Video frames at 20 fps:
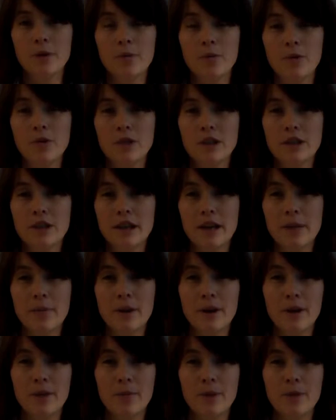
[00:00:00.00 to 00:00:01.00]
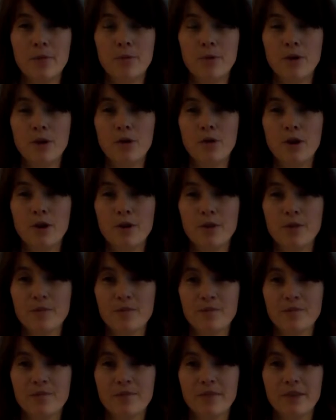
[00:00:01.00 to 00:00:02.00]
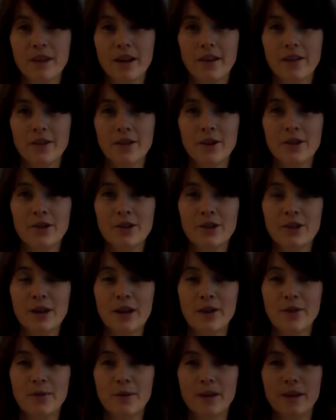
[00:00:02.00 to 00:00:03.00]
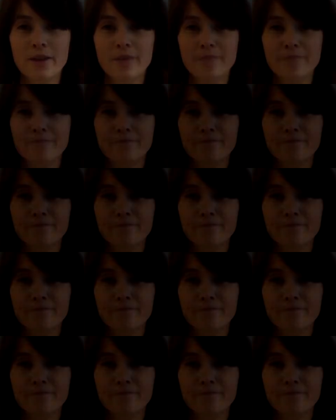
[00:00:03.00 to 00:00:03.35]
bit more detail about the people that grow them. So until next week.